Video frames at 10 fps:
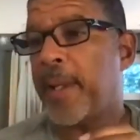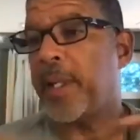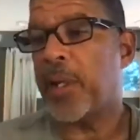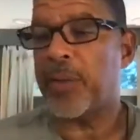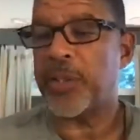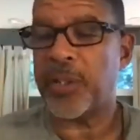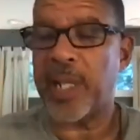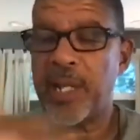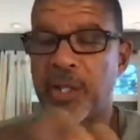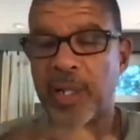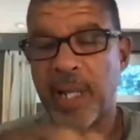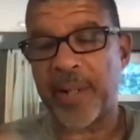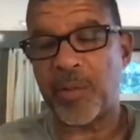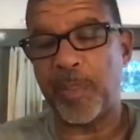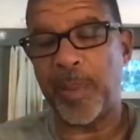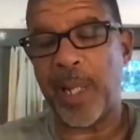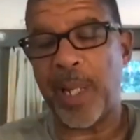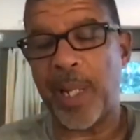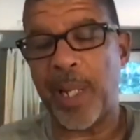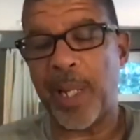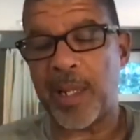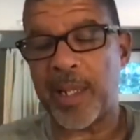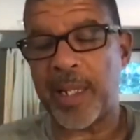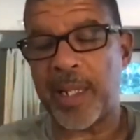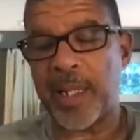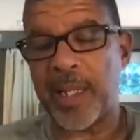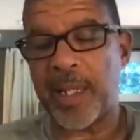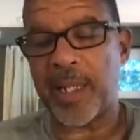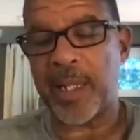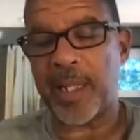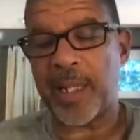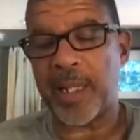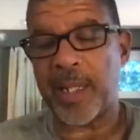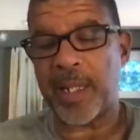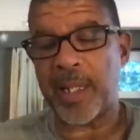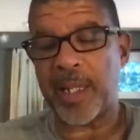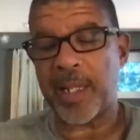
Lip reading: you know, the staging, the actual blocking that the actors are doing.